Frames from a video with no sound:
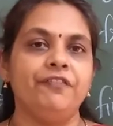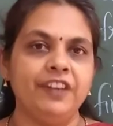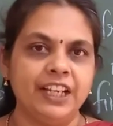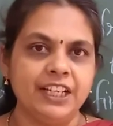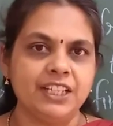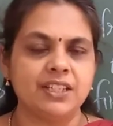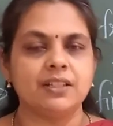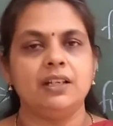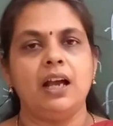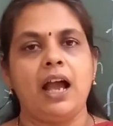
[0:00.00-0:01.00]

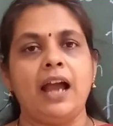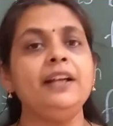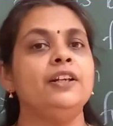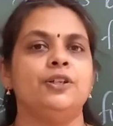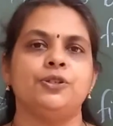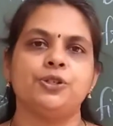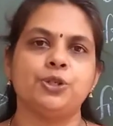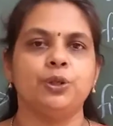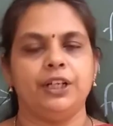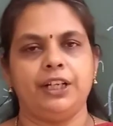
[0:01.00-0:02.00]
wheat and
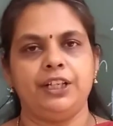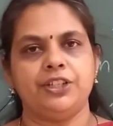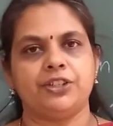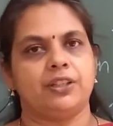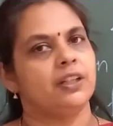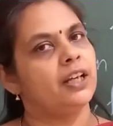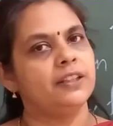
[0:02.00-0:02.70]
sugarcane, children.